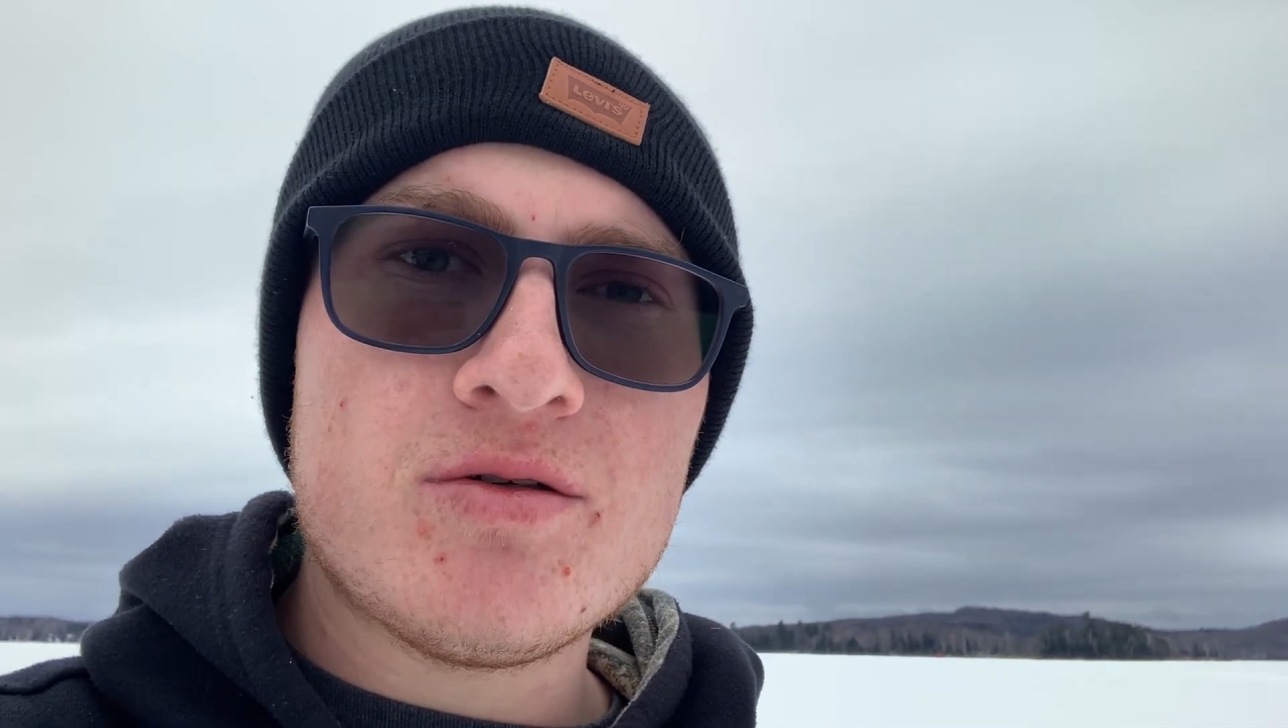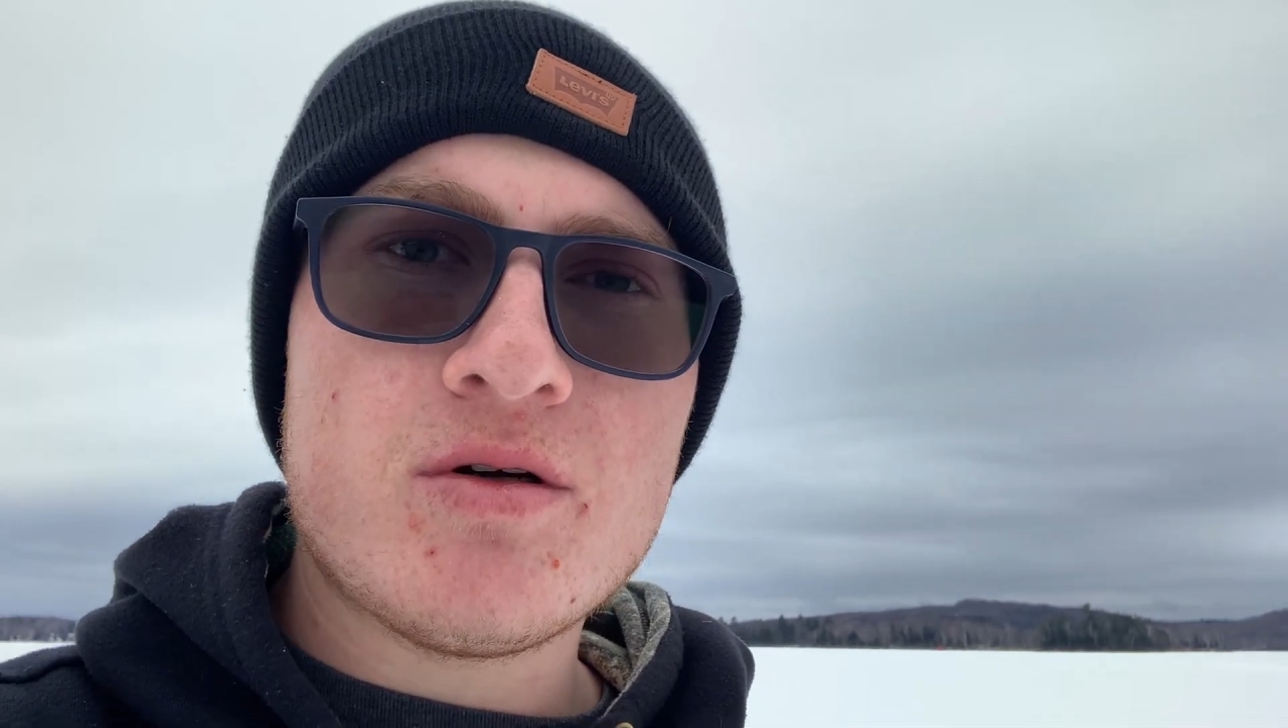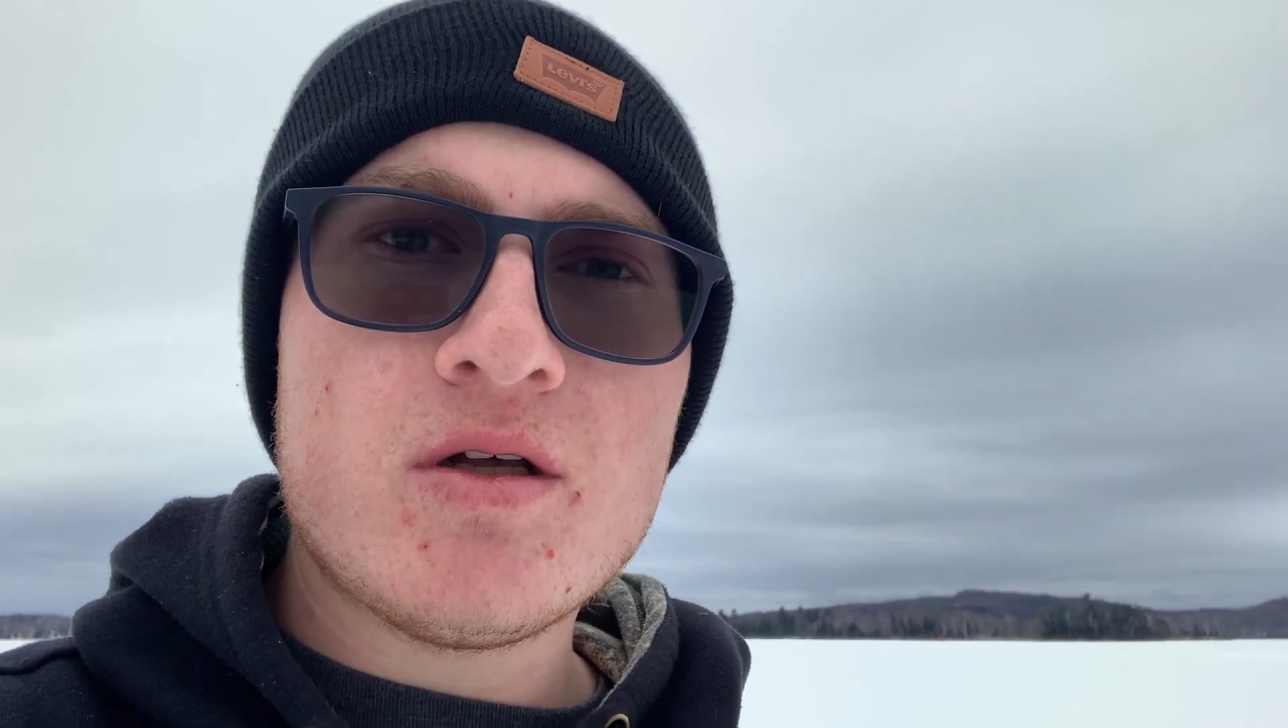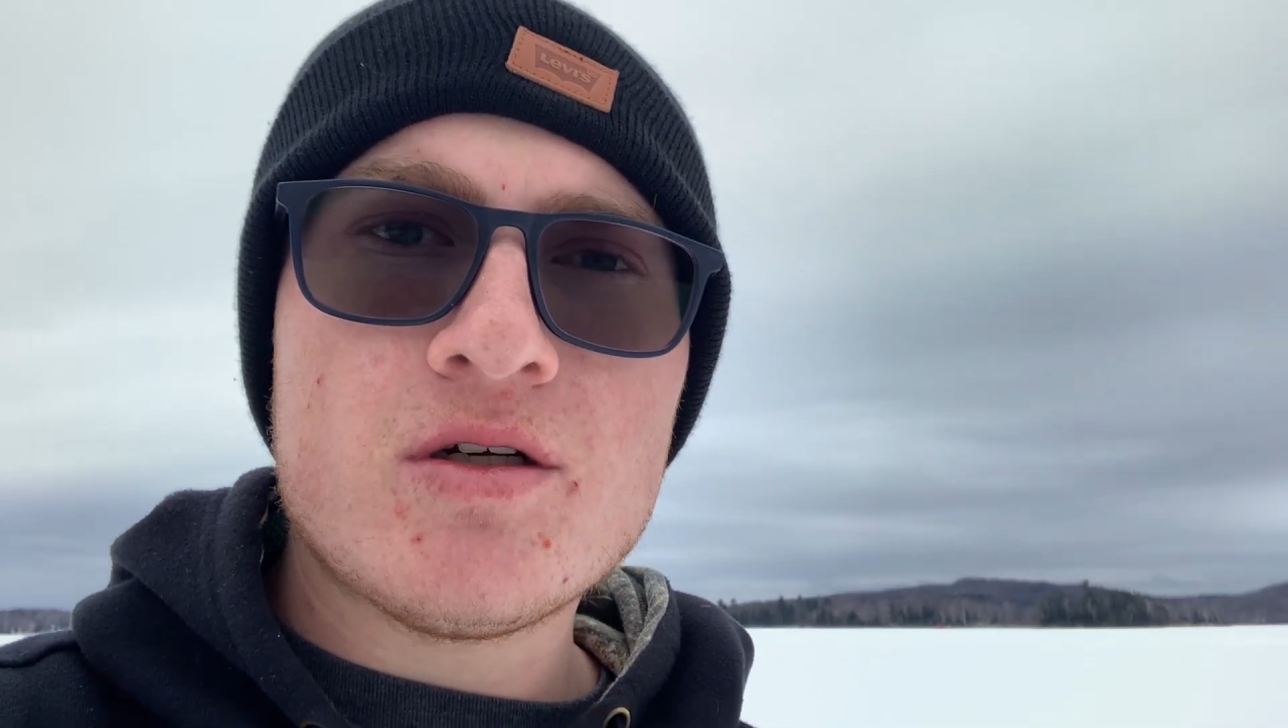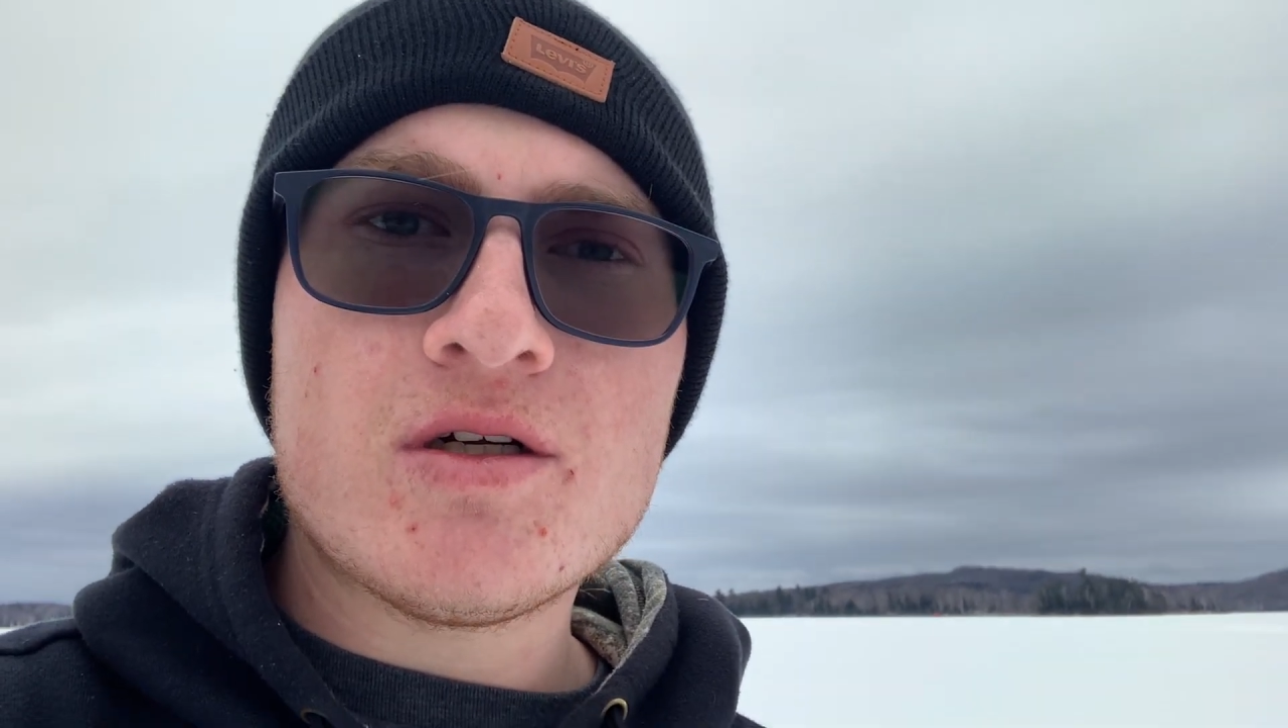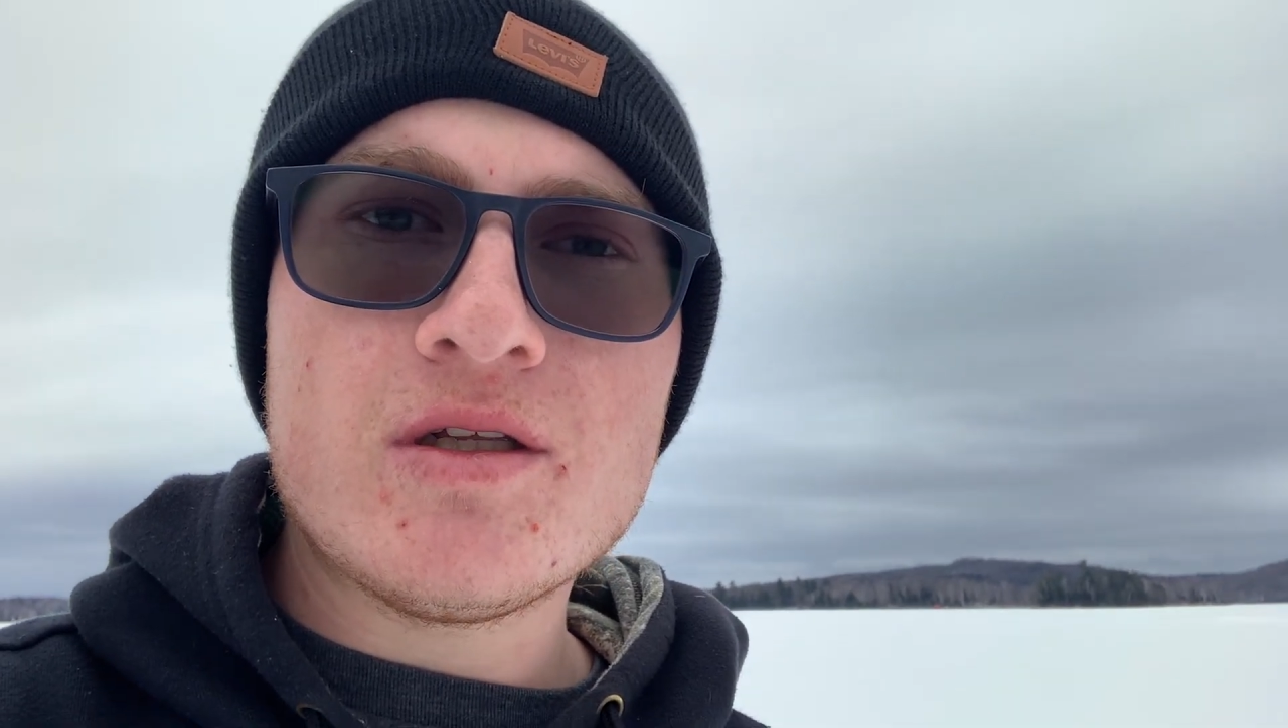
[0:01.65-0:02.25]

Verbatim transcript: to another